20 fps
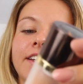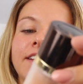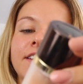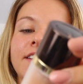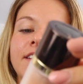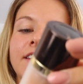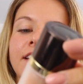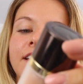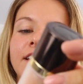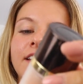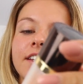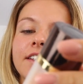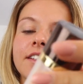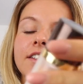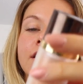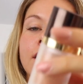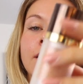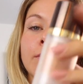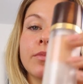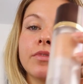It's the
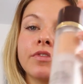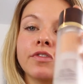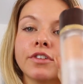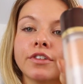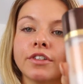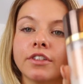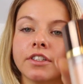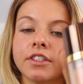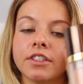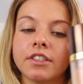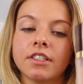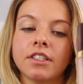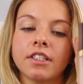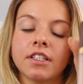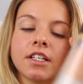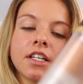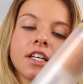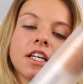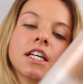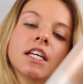Tom Ford
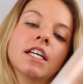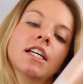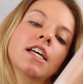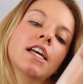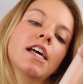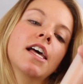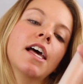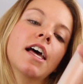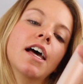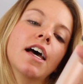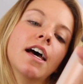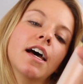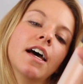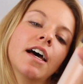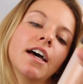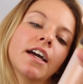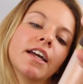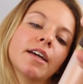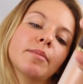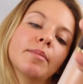
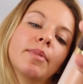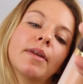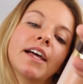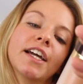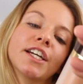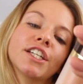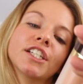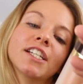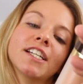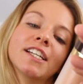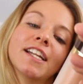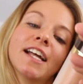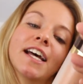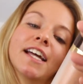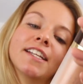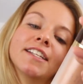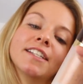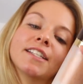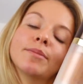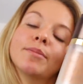Complexion
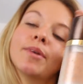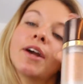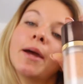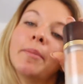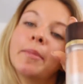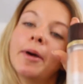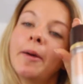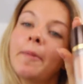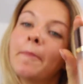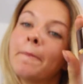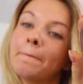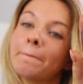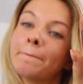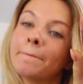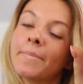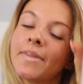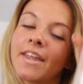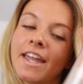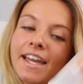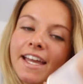Enhancing Primer
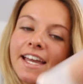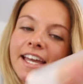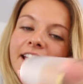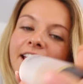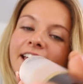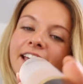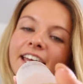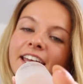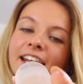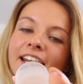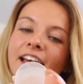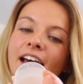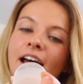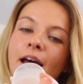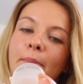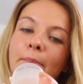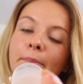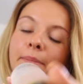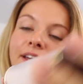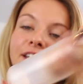in
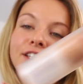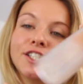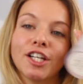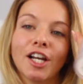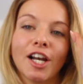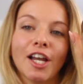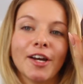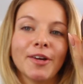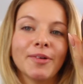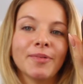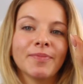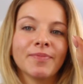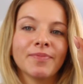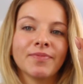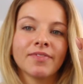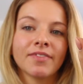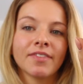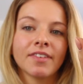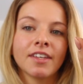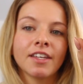Peach Glow.
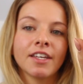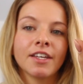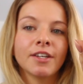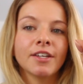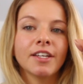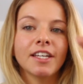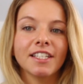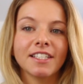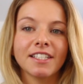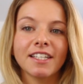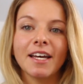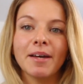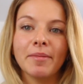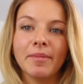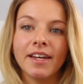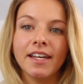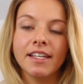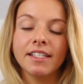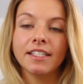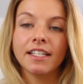It's
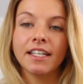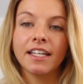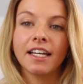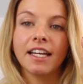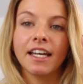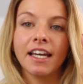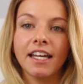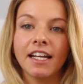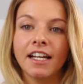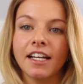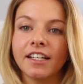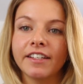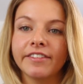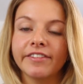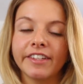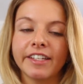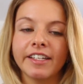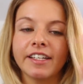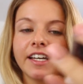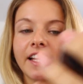amazing and I
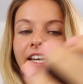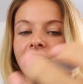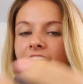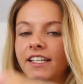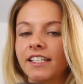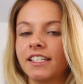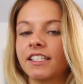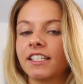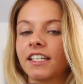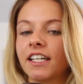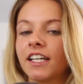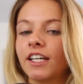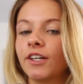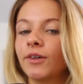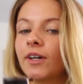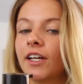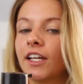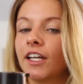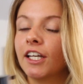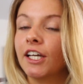love it, and it's getting
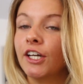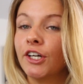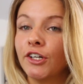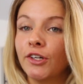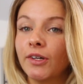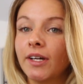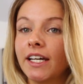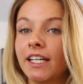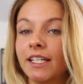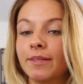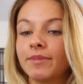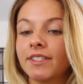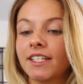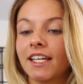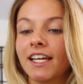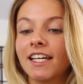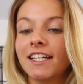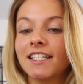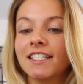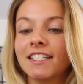quite low and I'm
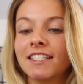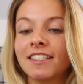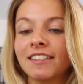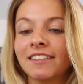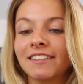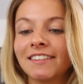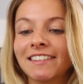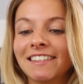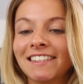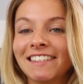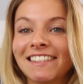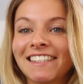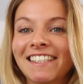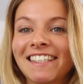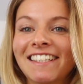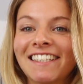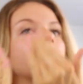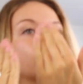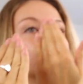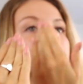scared.
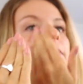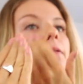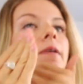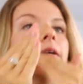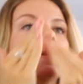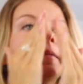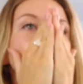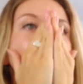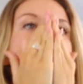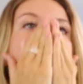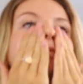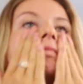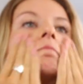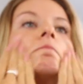This one